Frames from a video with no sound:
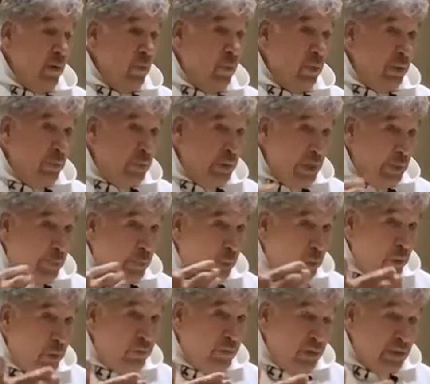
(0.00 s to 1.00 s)
When people
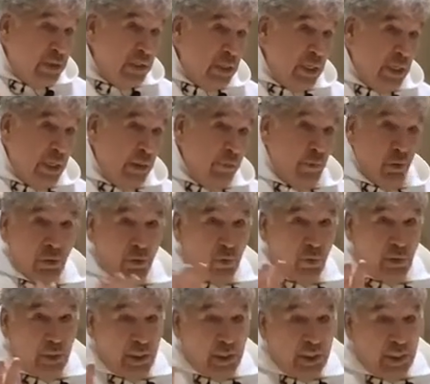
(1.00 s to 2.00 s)
would visit him,
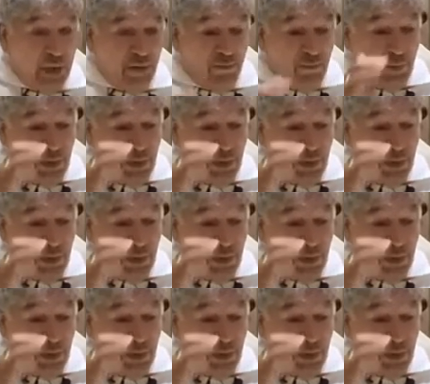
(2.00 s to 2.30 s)
although he didn't have